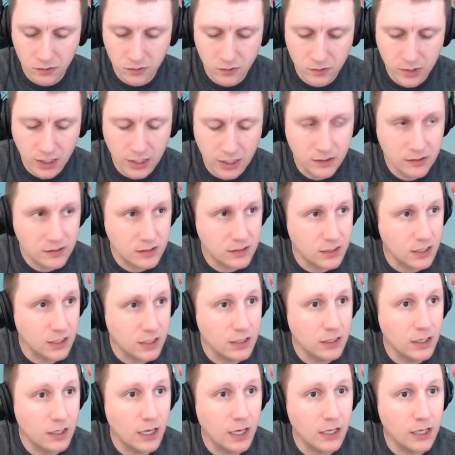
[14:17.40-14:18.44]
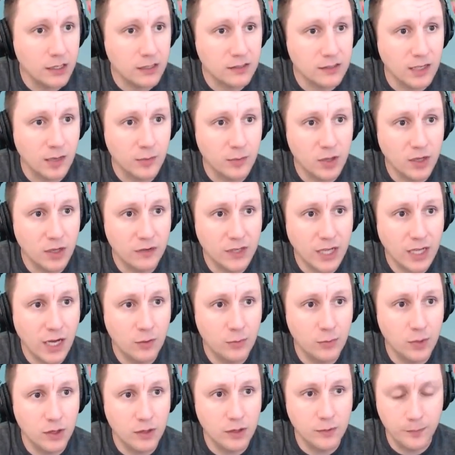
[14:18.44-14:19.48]
you can see an example of the
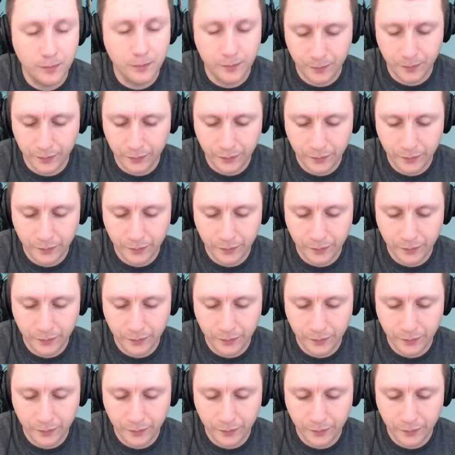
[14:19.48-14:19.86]
output.